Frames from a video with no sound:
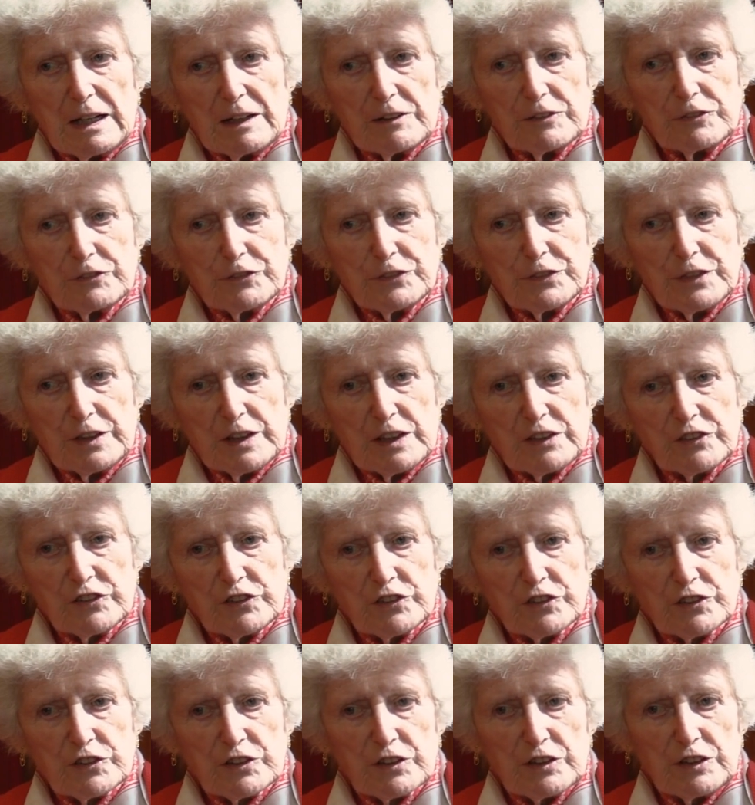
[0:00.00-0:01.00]
I
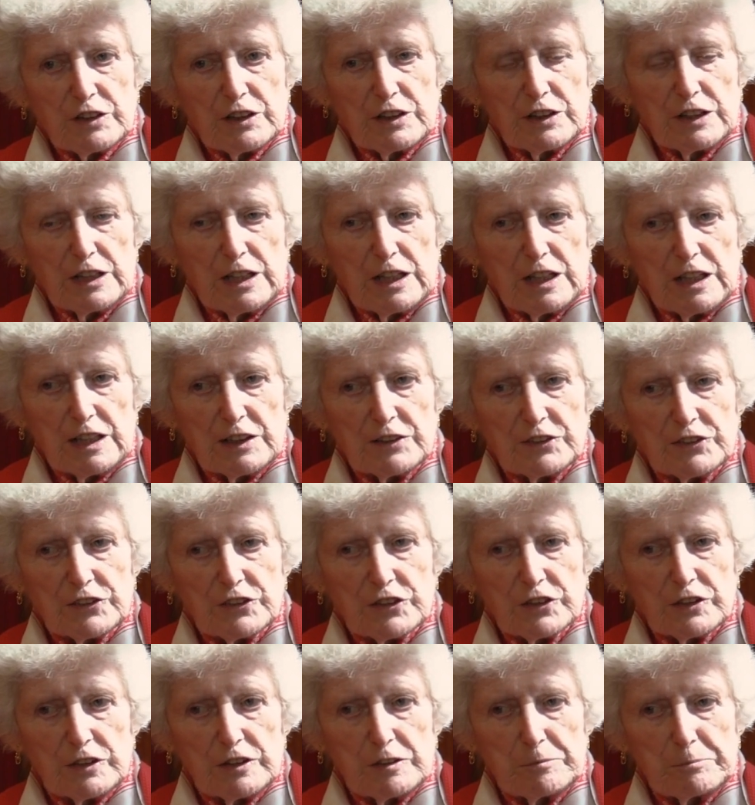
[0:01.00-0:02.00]
first
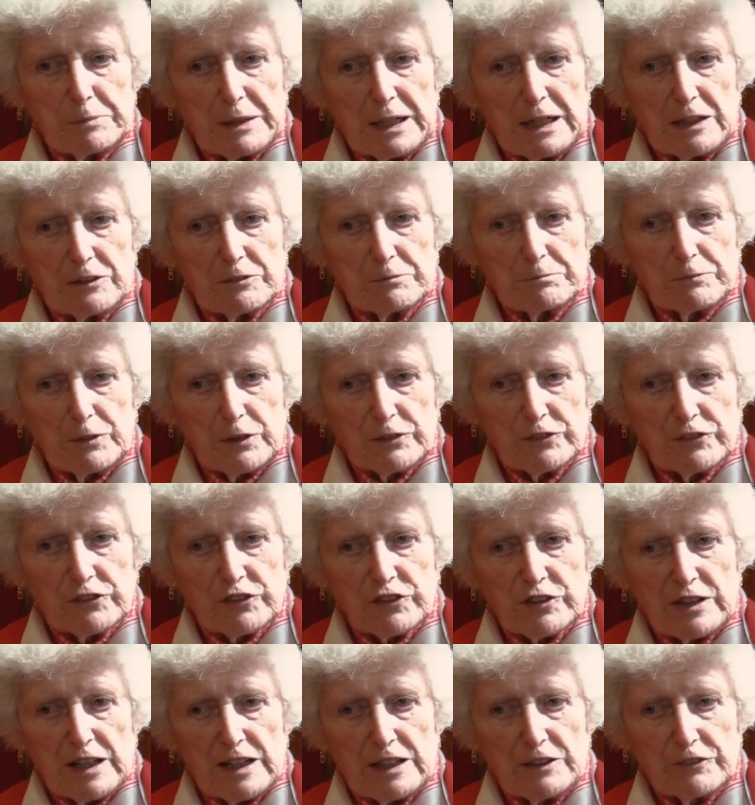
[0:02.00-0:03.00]
learnt about modern
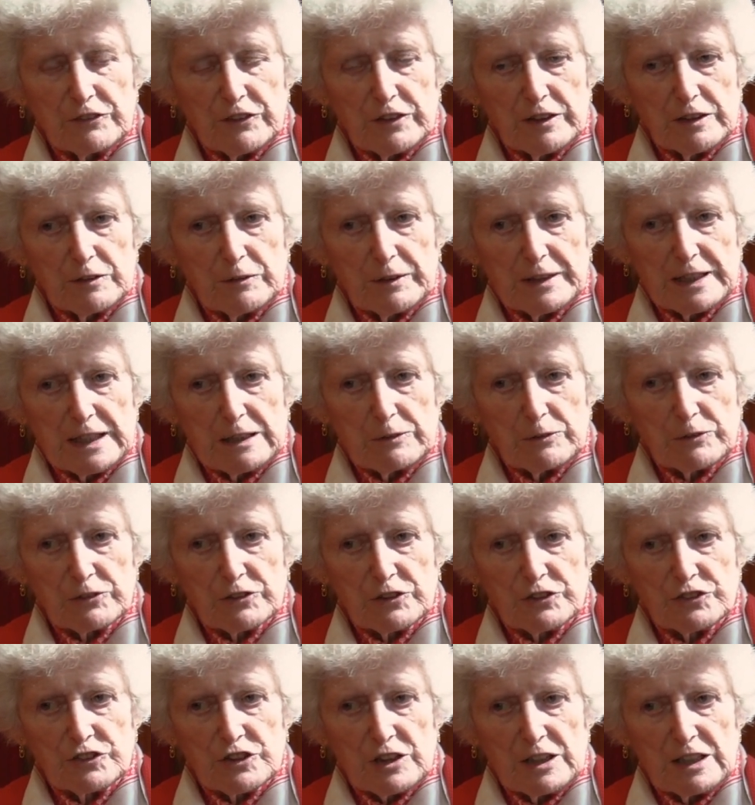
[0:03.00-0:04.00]
slavery when I was
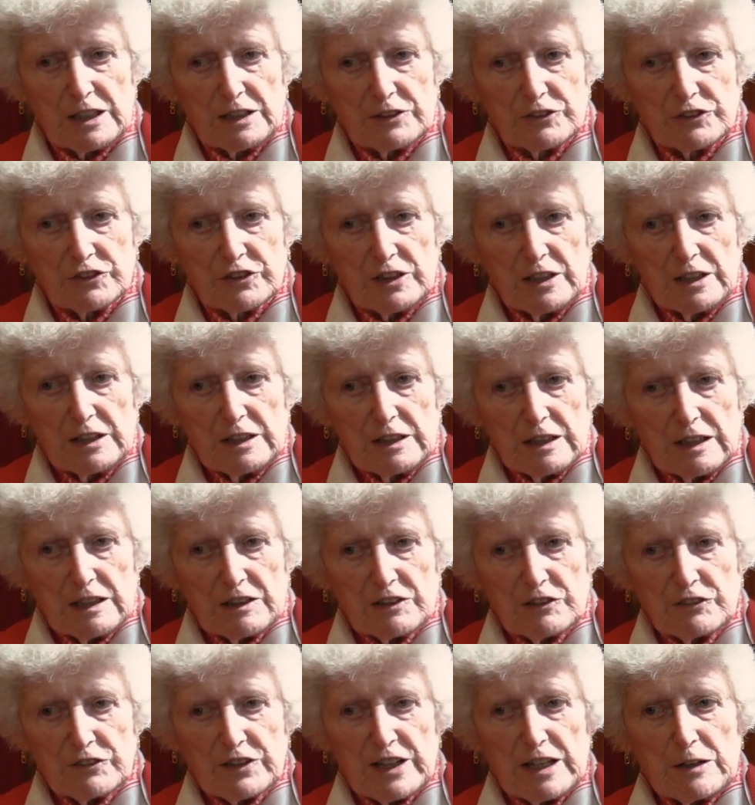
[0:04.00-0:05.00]
a judge
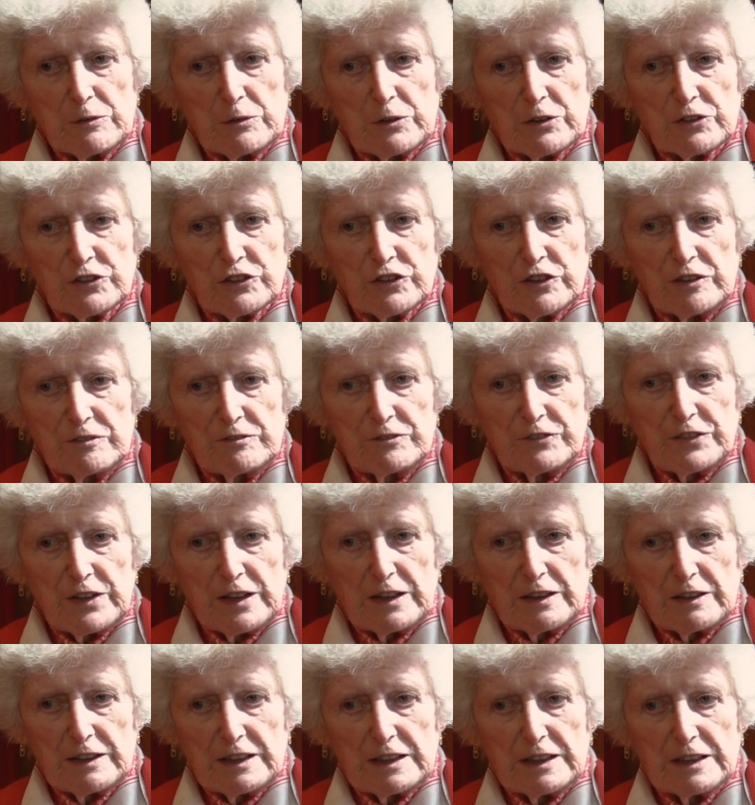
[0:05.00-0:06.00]
and there were some
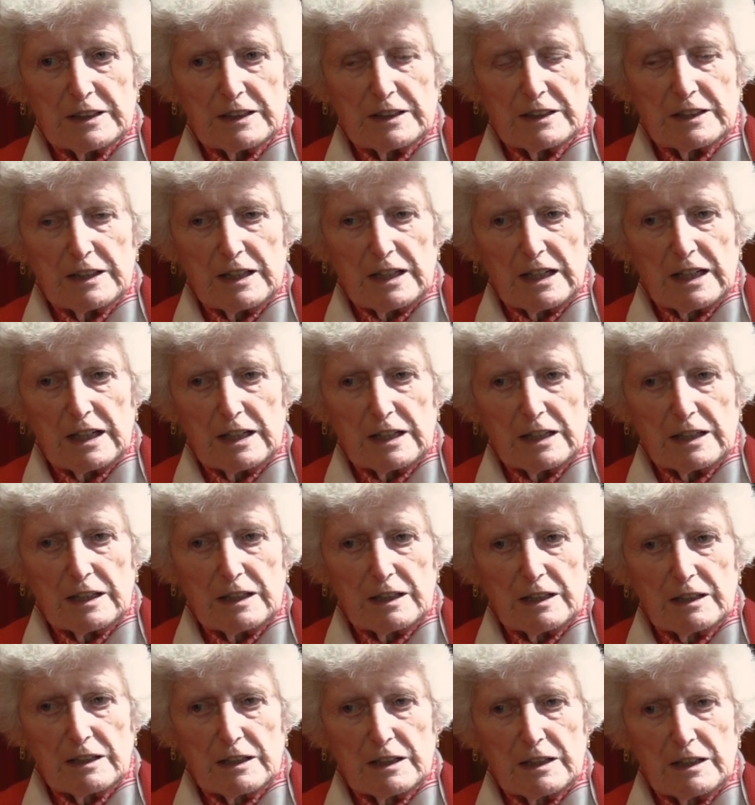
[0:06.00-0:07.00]
very
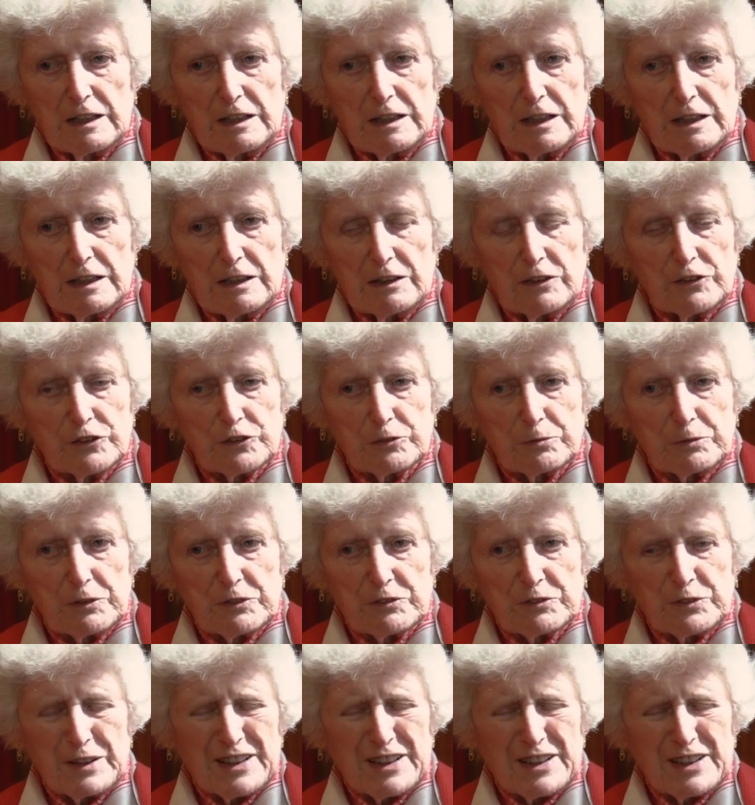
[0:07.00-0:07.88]
young girls, well,